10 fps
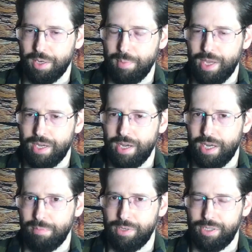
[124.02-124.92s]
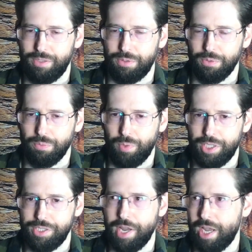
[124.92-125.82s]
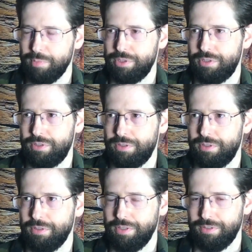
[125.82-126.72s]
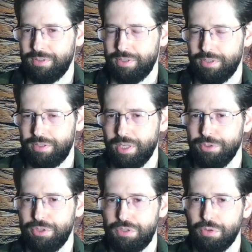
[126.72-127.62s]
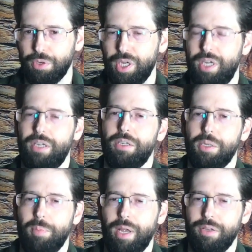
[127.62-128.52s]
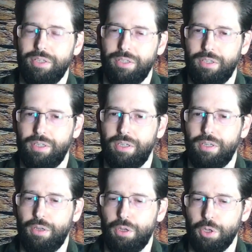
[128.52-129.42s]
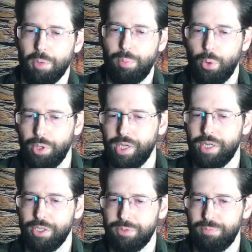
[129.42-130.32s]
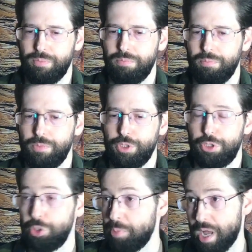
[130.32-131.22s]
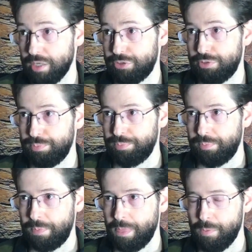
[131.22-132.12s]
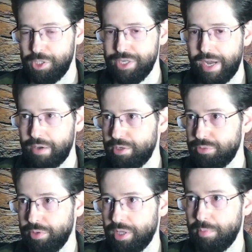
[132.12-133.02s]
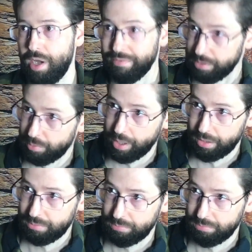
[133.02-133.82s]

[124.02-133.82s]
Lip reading: a man named Reggie Dabbs tells a story about a boy and his shoebox, which he carries with him everywhere.